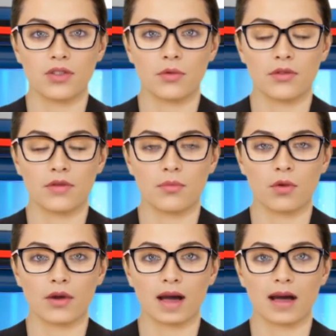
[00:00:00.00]
to
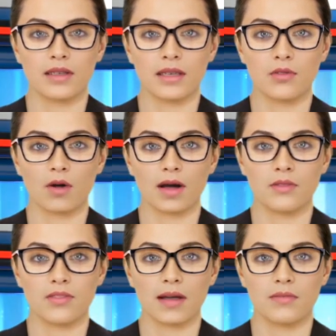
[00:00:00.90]
explore how these
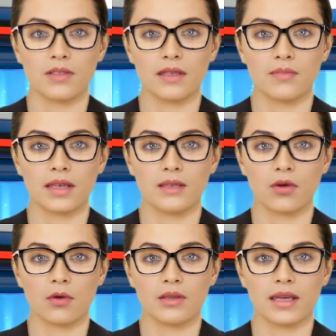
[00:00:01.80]
concepts can be
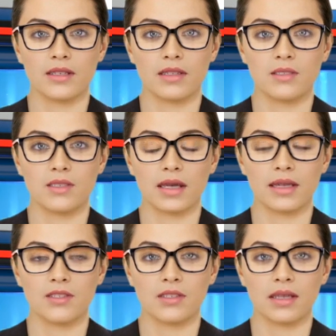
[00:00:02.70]
inculcated in
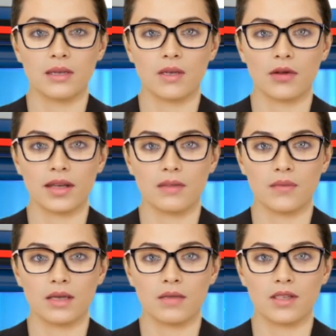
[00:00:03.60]
day-to-day learning,
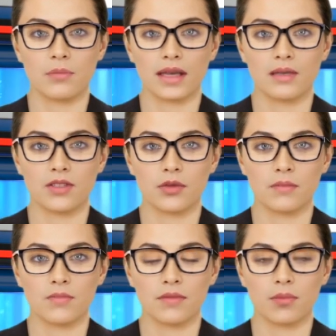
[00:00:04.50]
to make students